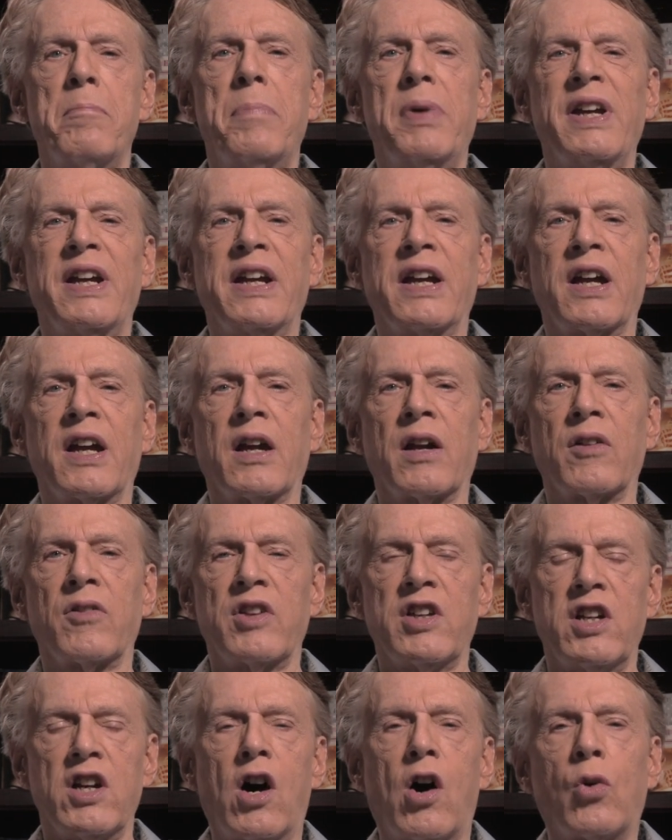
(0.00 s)
being,
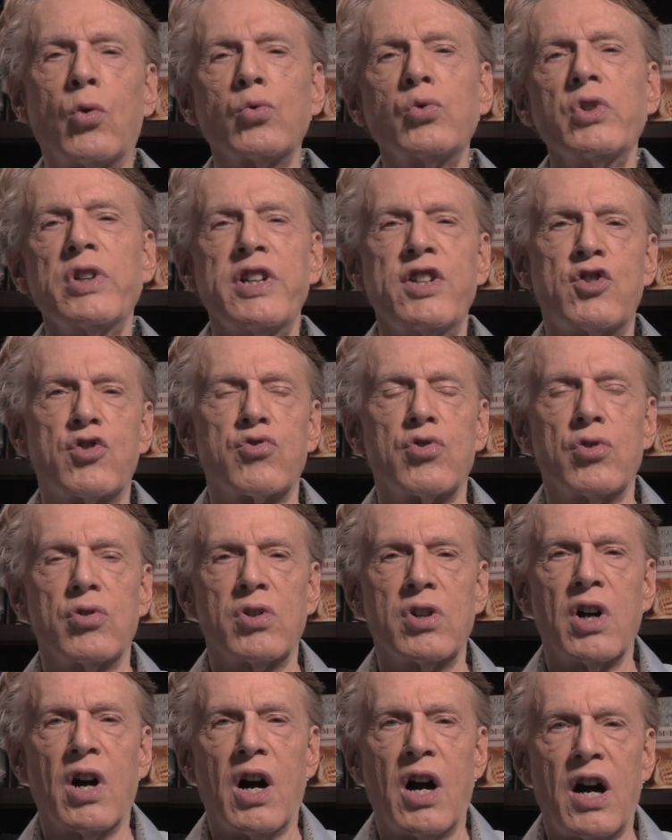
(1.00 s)
the only
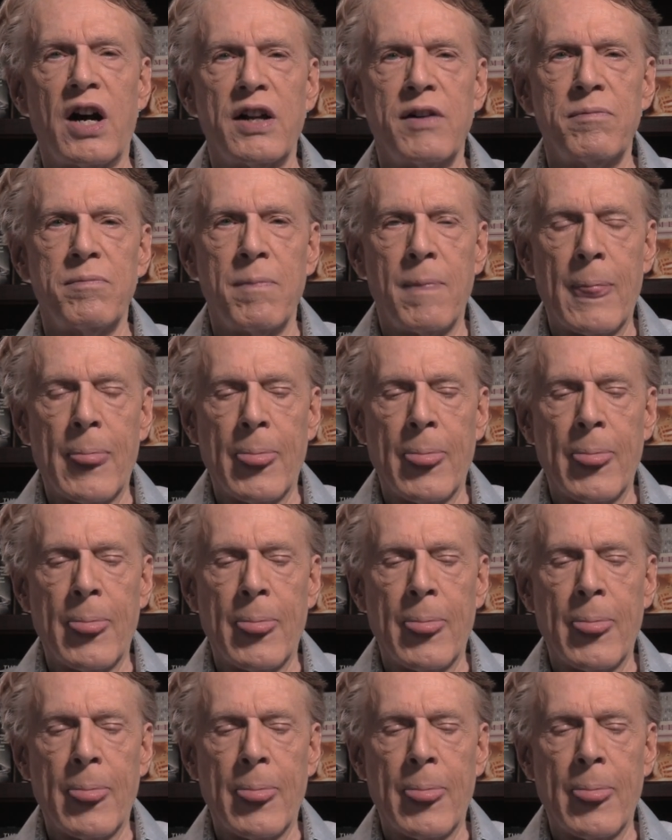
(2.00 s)
true God,